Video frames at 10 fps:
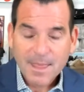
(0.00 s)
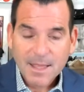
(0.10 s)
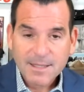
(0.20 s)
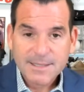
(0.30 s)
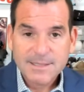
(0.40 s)

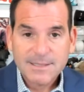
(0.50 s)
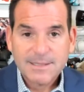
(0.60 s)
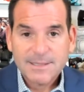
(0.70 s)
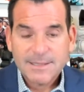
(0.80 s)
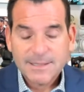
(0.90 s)

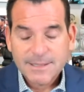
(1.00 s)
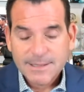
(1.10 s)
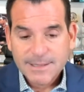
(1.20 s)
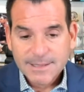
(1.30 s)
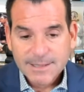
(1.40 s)

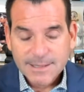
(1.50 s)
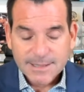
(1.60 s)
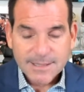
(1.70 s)
Nothing is said.